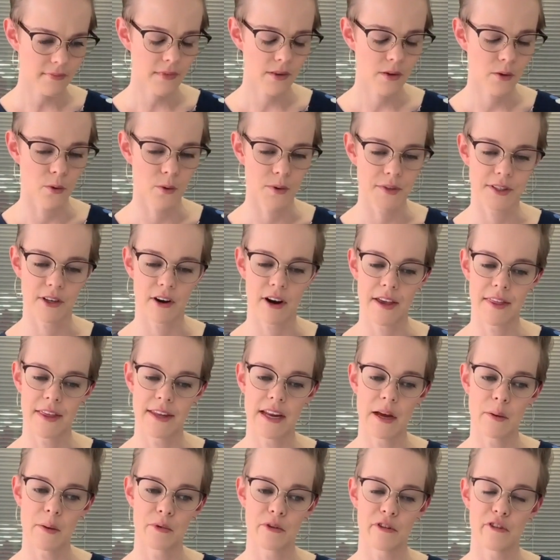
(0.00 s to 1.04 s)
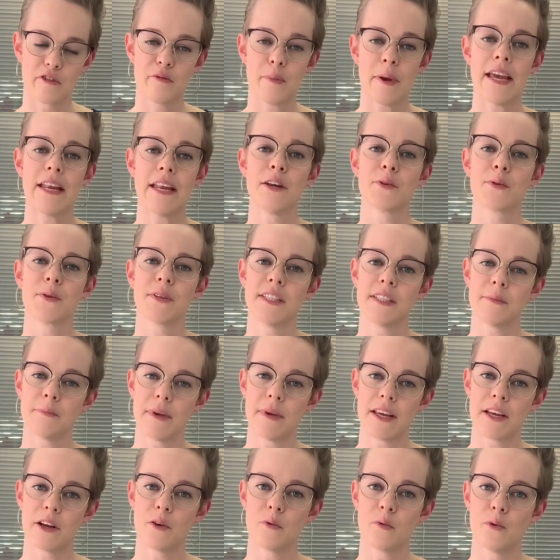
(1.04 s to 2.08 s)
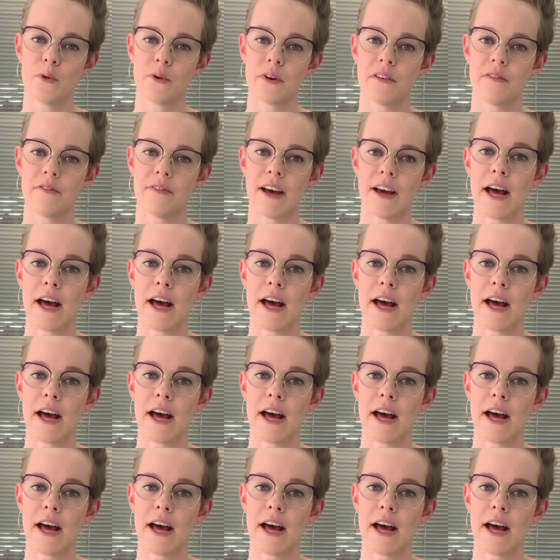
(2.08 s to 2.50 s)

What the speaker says: the number of penalties being awarded for